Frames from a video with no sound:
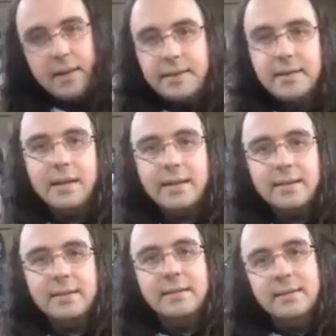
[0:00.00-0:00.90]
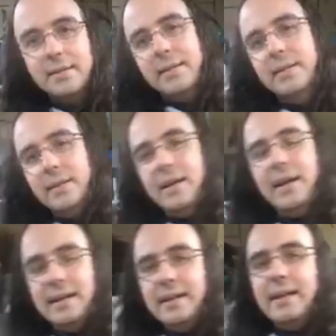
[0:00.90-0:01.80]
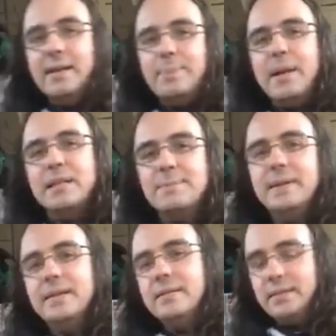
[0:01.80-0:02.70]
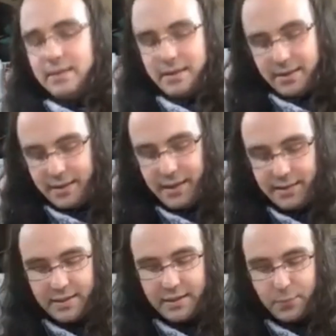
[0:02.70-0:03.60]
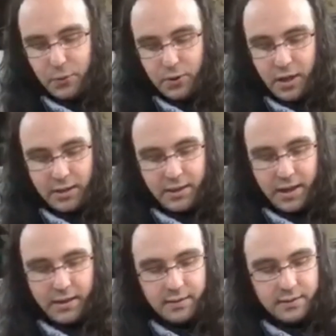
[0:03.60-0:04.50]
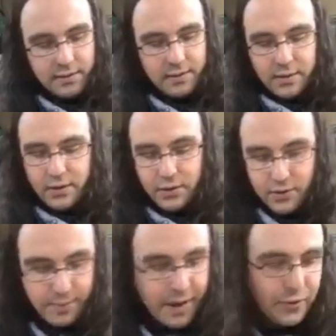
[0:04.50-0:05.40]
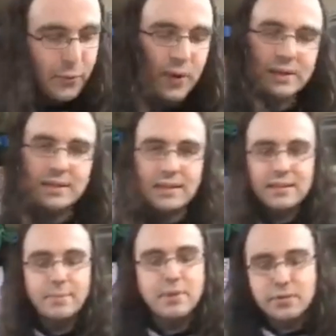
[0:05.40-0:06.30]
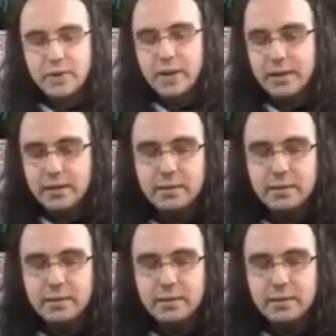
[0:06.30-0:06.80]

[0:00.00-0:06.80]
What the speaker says: I tell you, any geek basement needs these Warlock Tiles, no matter what system they're running.